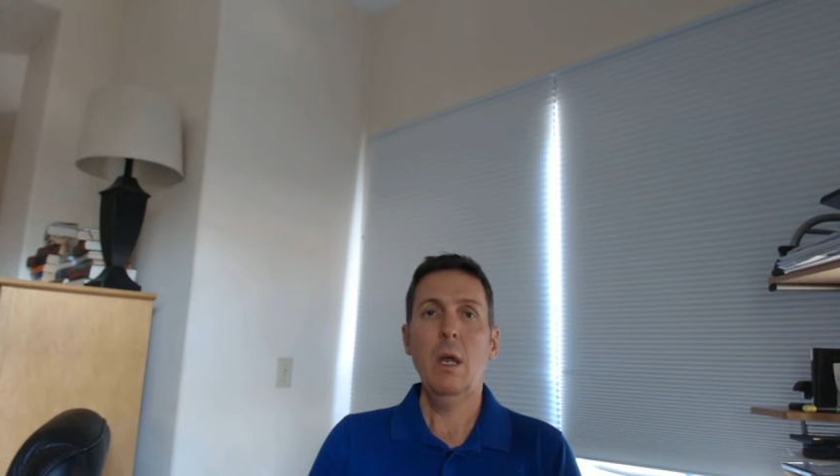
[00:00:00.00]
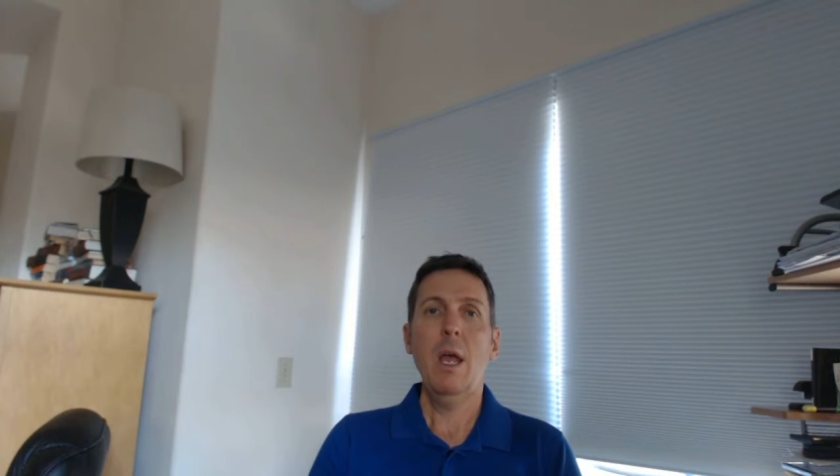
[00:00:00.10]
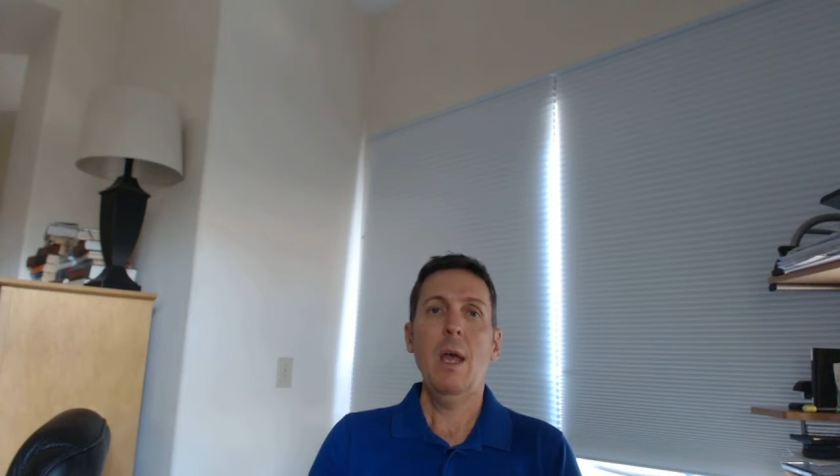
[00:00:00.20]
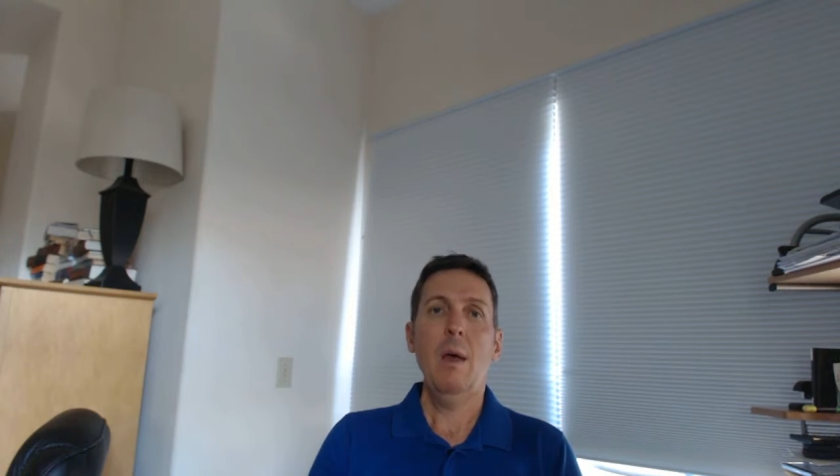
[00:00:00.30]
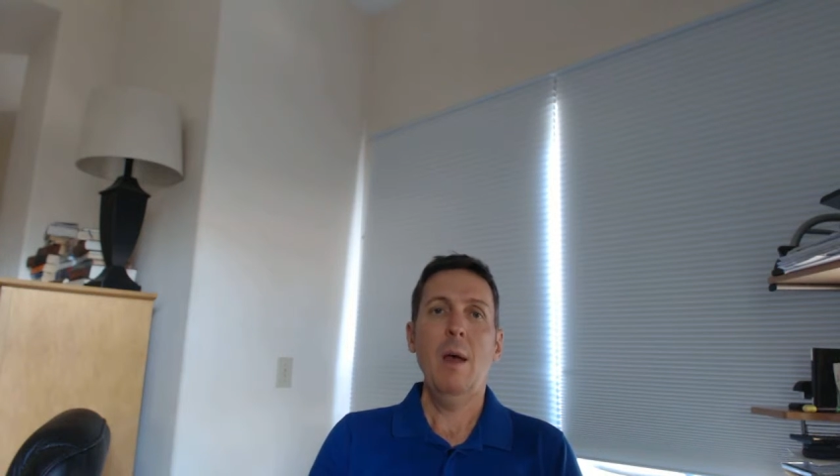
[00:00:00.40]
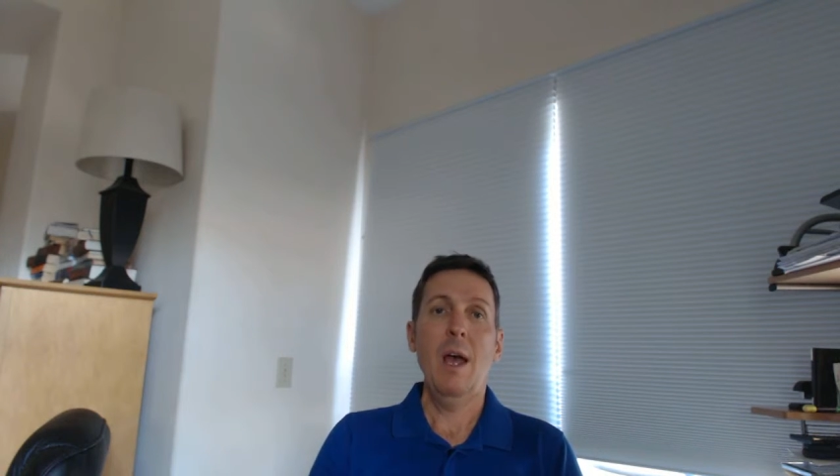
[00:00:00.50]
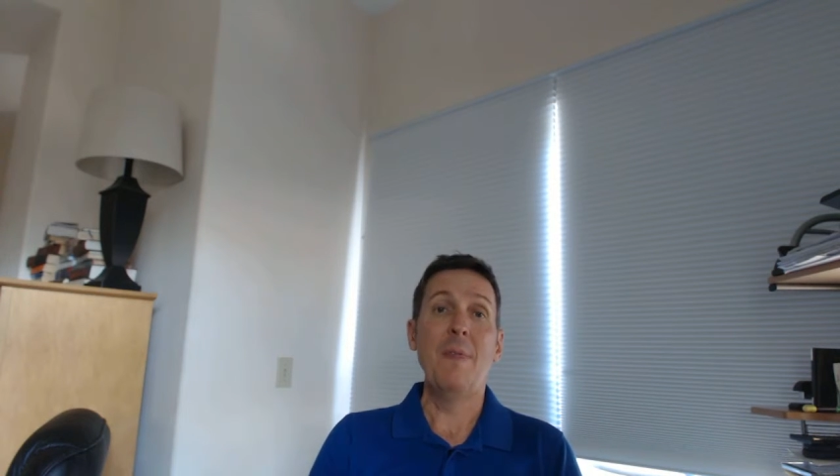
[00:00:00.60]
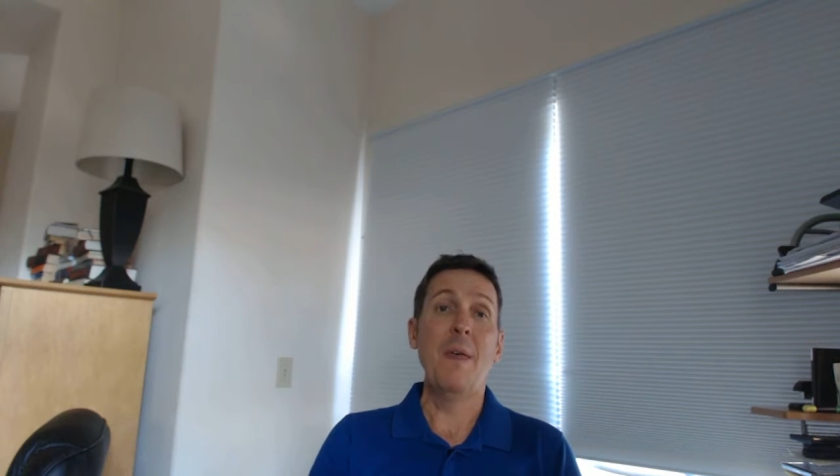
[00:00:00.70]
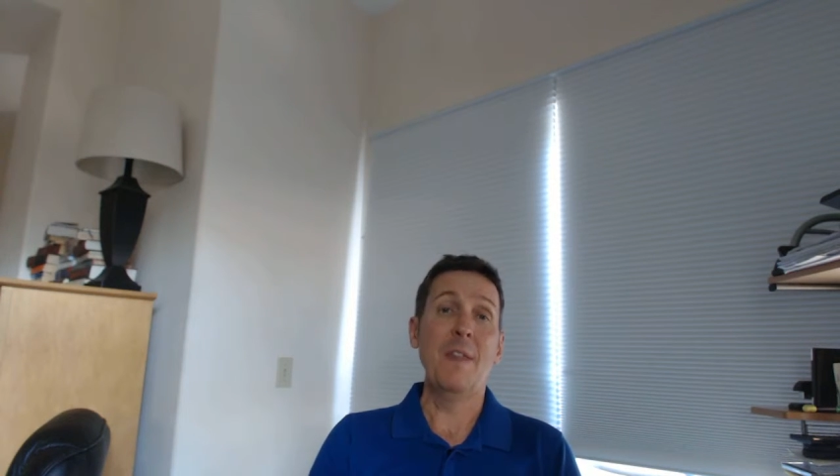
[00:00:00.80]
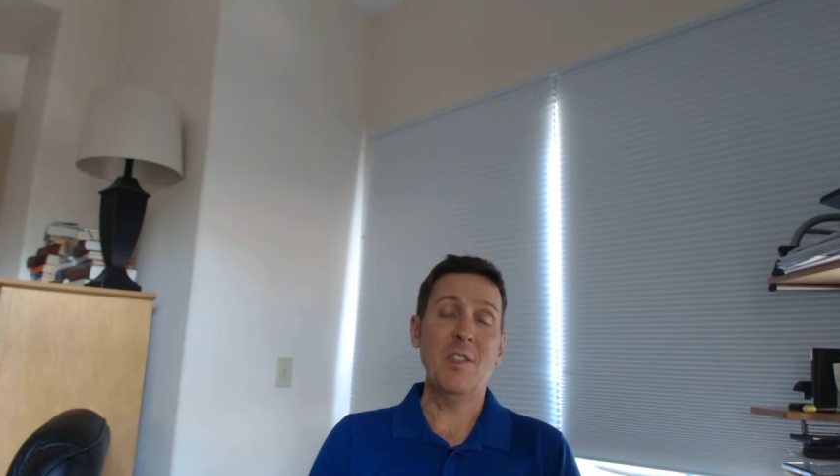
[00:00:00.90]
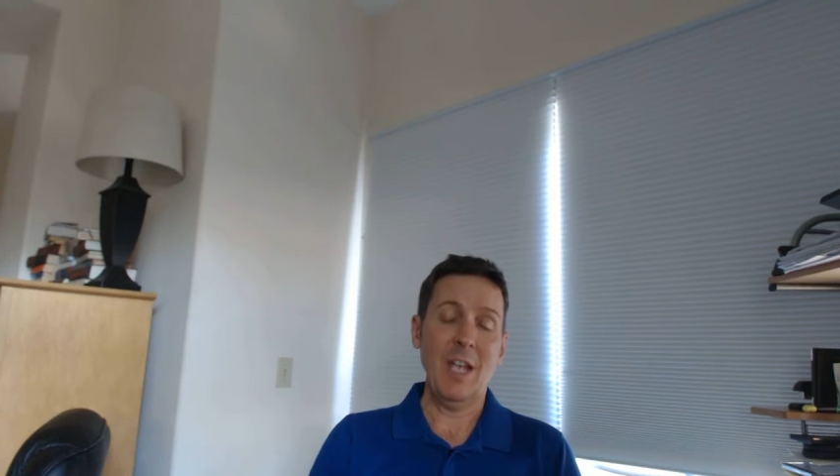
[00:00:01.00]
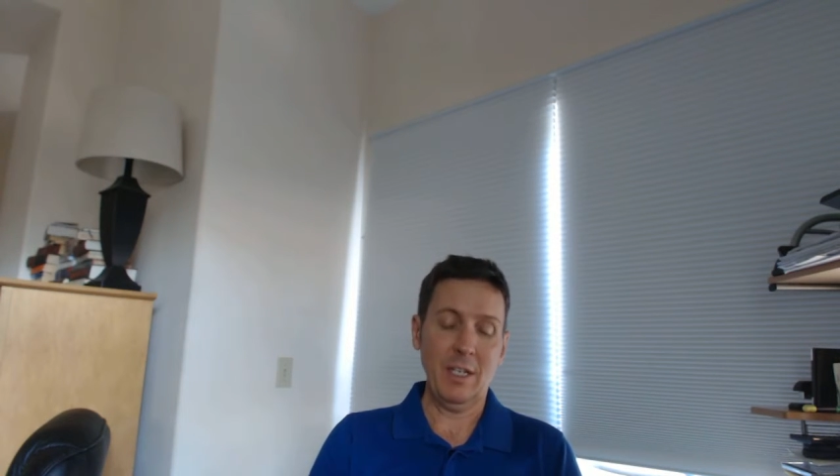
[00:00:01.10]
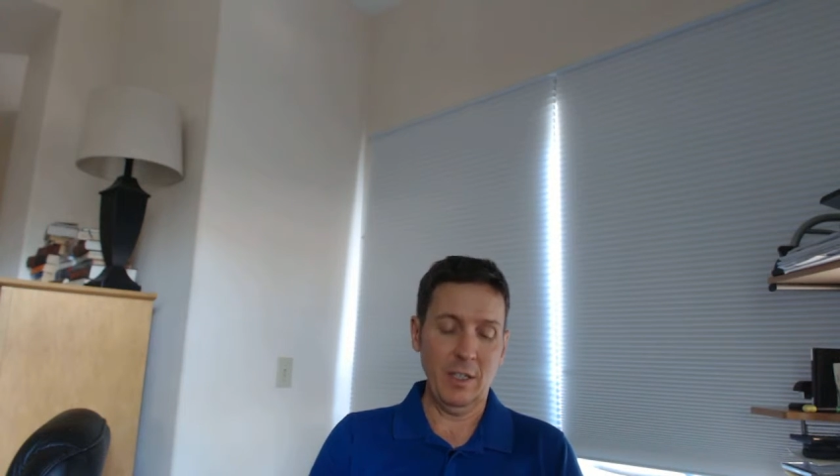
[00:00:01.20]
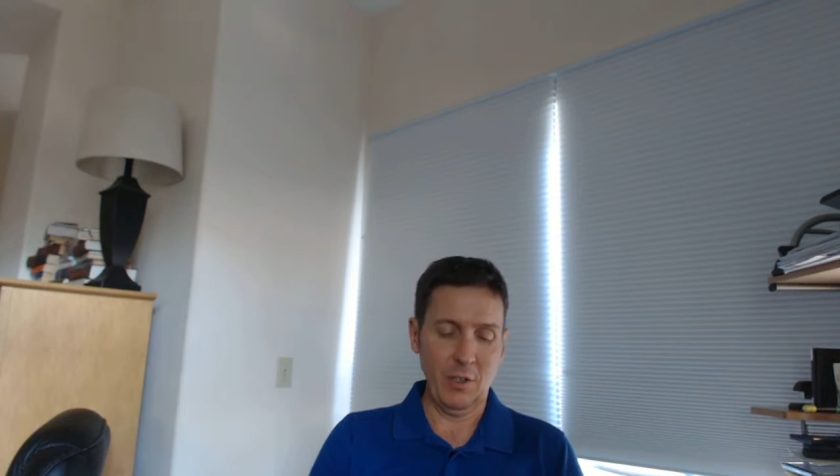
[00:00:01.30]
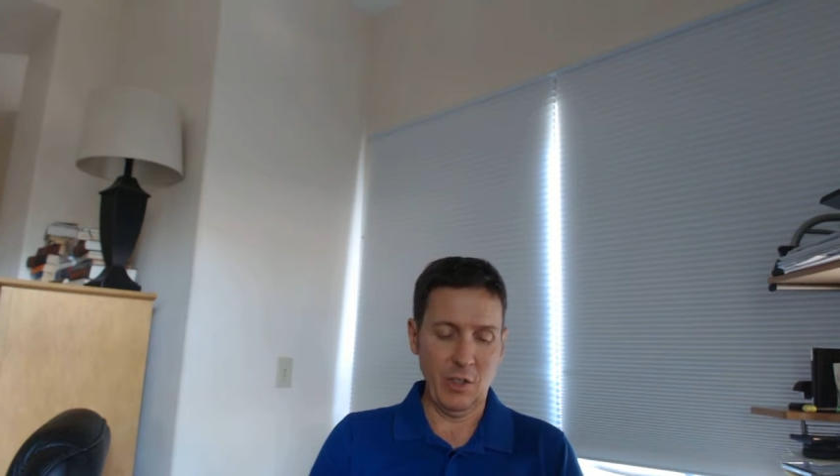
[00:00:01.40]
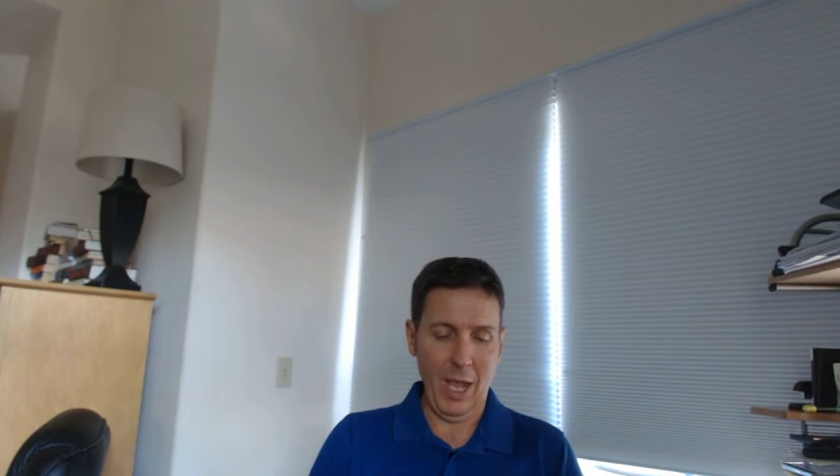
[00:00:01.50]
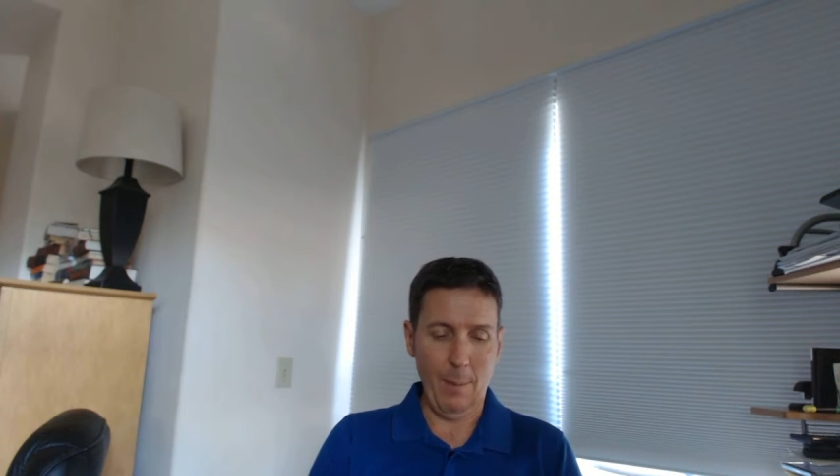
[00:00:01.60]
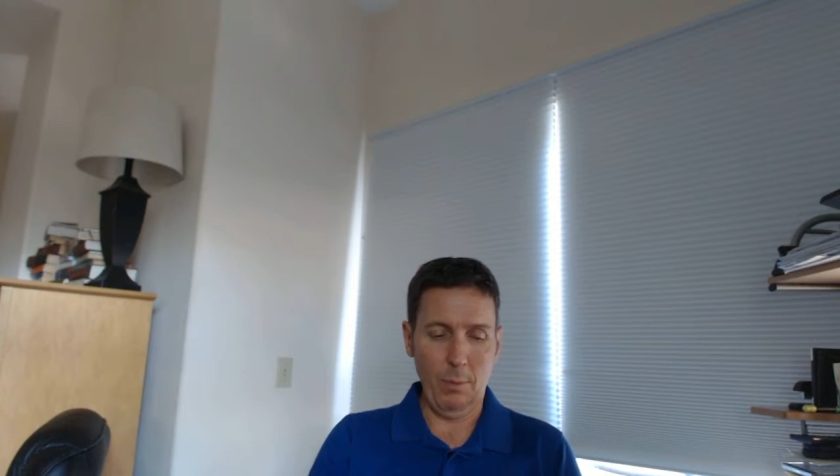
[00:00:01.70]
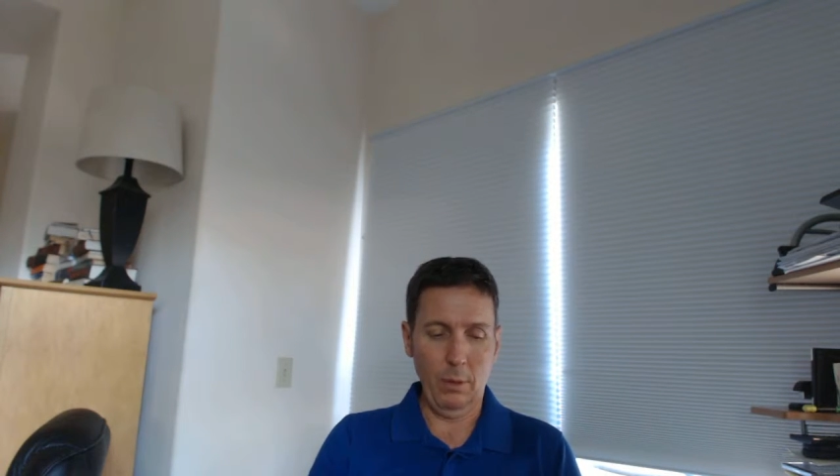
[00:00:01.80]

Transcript: some of it towards personal